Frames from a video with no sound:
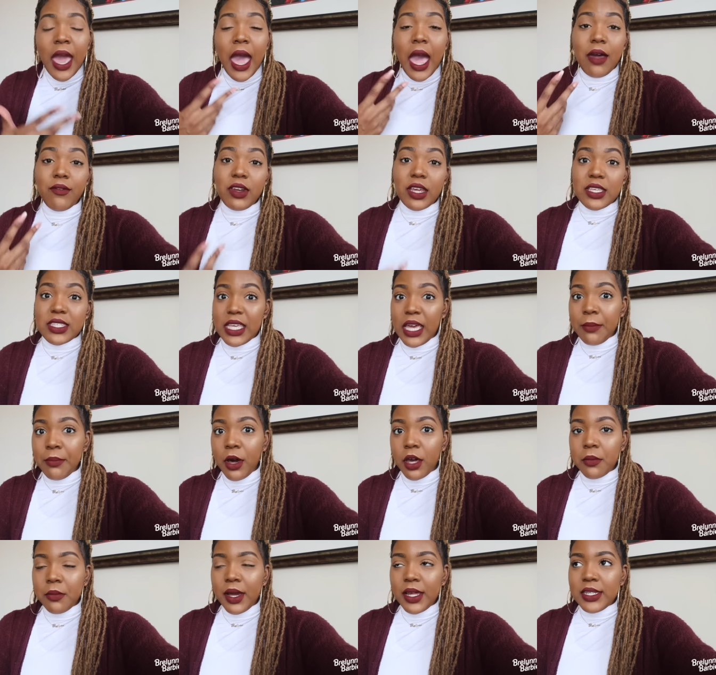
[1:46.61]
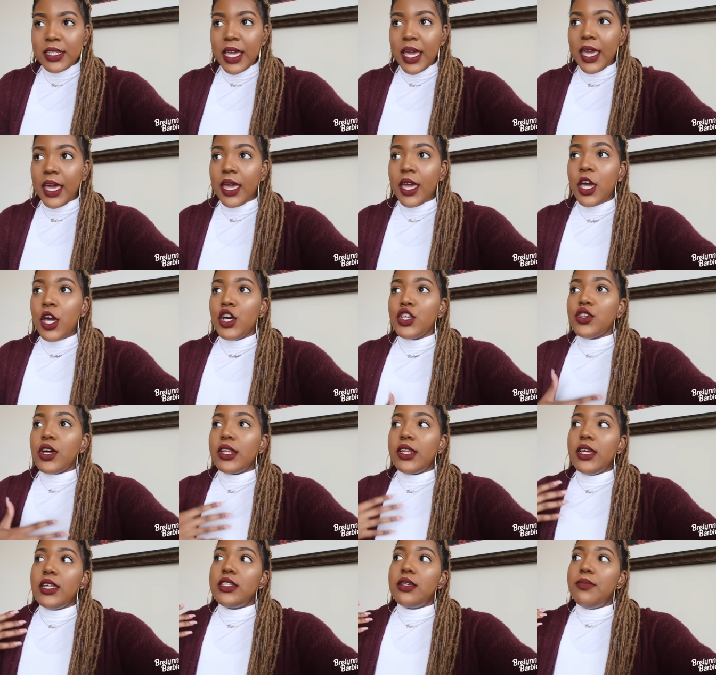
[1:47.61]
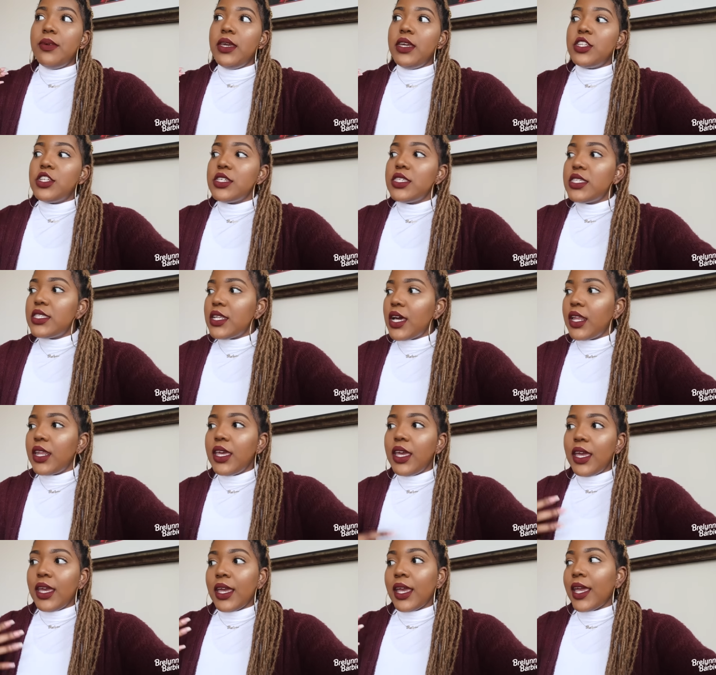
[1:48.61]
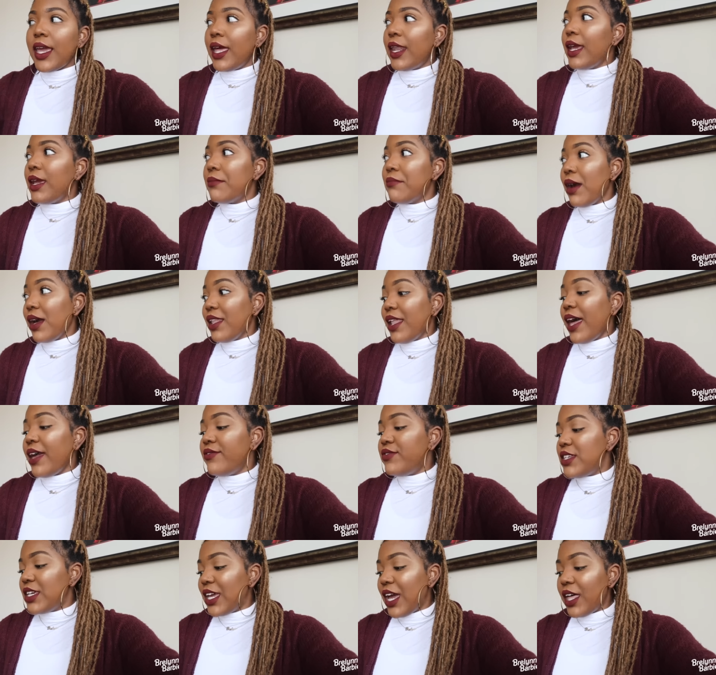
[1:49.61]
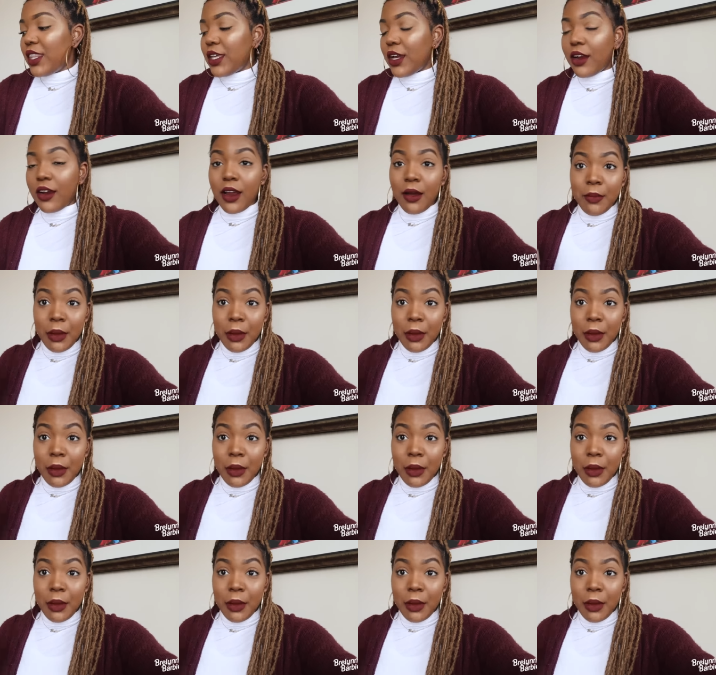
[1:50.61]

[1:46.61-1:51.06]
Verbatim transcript: have an exam on Monday, so I need to be just studying, getting my life together.